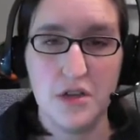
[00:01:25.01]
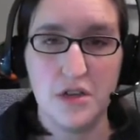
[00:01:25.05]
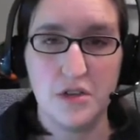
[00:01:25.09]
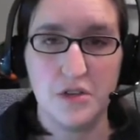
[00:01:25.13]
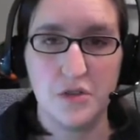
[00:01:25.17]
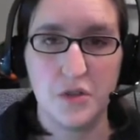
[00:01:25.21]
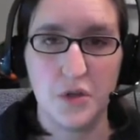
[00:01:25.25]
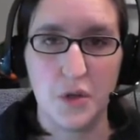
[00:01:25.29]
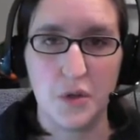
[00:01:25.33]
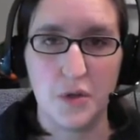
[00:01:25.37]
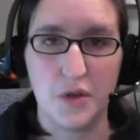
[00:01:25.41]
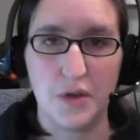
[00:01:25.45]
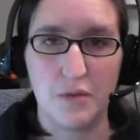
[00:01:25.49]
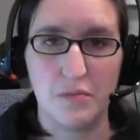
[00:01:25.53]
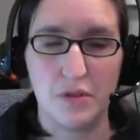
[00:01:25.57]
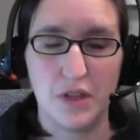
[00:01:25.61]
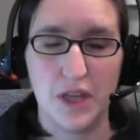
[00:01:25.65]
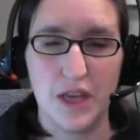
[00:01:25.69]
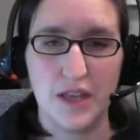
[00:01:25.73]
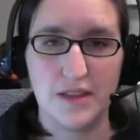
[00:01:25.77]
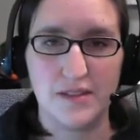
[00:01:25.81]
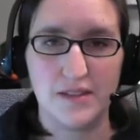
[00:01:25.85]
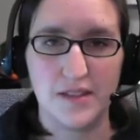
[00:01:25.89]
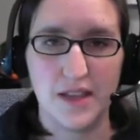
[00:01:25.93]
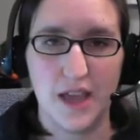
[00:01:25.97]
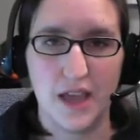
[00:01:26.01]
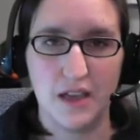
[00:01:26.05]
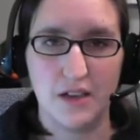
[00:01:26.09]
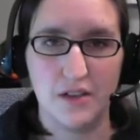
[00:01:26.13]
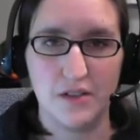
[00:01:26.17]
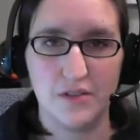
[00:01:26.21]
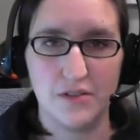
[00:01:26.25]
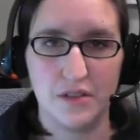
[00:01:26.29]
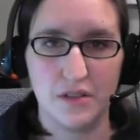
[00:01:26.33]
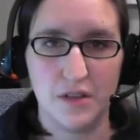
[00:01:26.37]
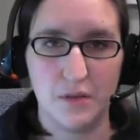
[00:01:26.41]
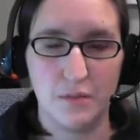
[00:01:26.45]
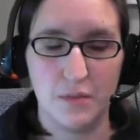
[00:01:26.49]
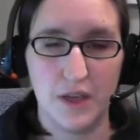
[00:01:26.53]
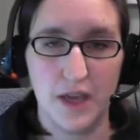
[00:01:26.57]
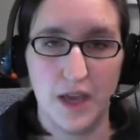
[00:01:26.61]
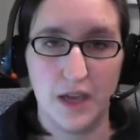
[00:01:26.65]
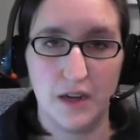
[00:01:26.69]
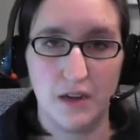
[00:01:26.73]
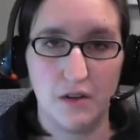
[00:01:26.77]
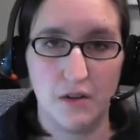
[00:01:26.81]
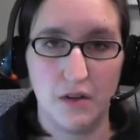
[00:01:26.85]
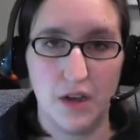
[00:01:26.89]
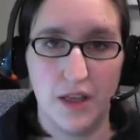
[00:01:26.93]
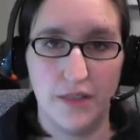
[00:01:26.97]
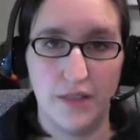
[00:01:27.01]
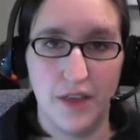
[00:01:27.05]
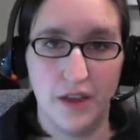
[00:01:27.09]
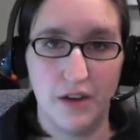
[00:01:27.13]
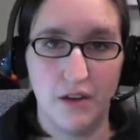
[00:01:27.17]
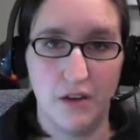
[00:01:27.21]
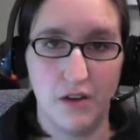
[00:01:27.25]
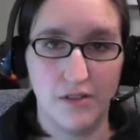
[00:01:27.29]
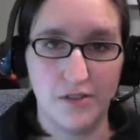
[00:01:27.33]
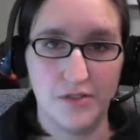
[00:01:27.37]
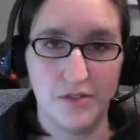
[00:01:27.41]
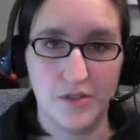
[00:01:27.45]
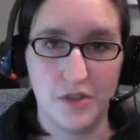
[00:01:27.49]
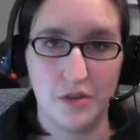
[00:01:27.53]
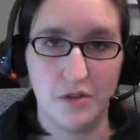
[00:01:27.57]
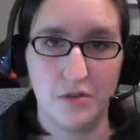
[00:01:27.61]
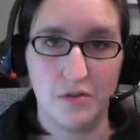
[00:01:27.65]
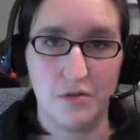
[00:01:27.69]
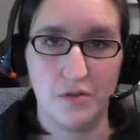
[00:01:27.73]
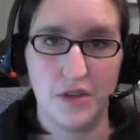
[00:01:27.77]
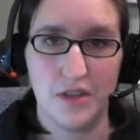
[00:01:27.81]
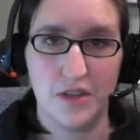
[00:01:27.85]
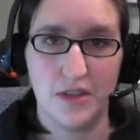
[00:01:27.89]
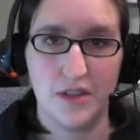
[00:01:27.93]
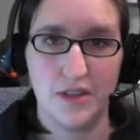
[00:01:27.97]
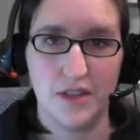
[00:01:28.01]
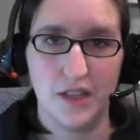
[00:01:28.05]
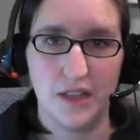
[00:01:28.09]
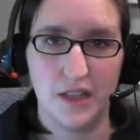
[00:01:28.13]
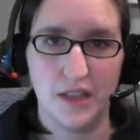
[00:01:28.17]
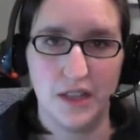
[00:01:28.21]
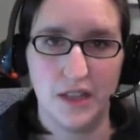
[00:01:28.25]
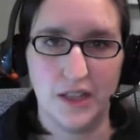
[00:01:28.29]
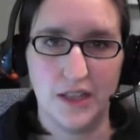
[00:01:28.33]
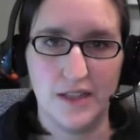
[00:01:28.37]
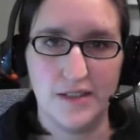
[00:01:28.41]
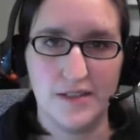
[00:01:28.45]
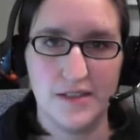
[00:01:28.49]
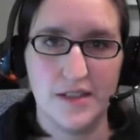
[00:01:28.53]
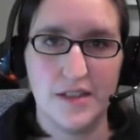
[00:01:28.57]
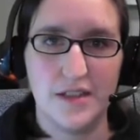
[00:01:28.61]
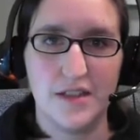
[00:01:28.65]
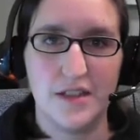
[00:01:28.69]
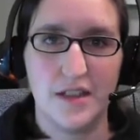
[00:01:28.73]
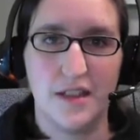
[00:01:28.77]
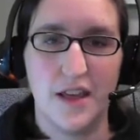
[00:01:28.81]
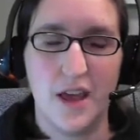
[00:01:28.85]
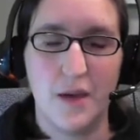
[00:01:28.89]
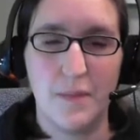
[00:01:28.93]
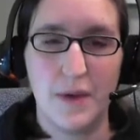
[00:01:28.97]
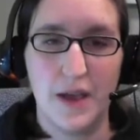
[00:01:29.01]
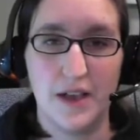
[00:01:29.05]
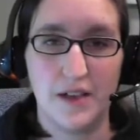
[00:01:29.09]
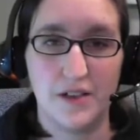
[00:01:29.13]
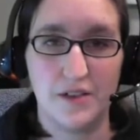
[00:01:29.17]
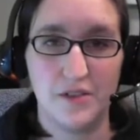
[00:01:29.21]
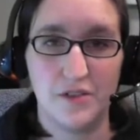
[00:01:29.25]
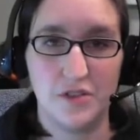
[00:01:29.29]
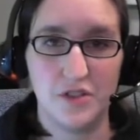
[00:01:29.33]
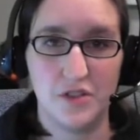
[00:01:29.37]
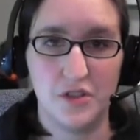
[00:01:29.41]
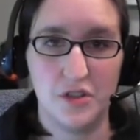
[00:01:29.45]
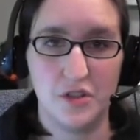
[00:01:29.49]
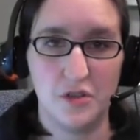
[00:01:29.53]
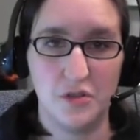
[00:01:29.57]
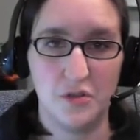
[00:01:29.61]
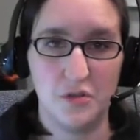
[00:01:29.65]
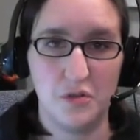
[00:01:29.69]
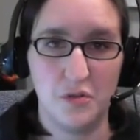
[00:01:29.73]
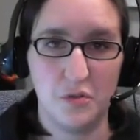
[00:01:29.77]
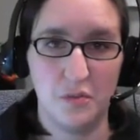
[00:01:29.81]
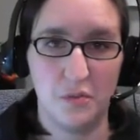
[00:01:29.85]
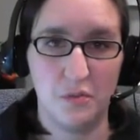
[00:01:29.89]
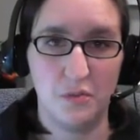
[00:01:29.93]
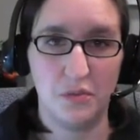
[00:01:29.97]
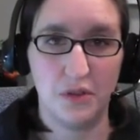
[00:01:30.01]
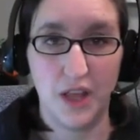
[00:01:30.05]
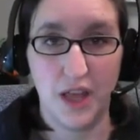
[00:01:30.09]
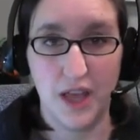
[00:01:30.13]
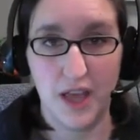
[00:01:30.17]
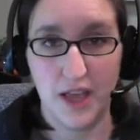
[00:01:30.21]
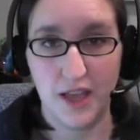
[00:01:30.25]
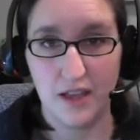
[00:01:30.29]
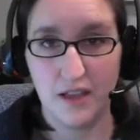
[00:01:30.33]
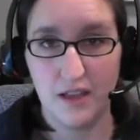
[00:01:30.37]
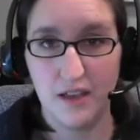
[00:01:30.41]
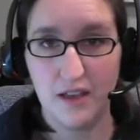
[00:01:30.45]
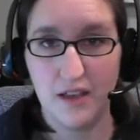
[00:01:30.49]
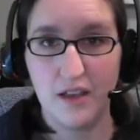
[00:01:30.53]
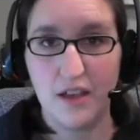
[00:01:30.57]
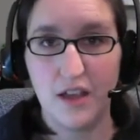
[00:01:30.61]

So you can play the scales on the piano and then also listen to them as you play,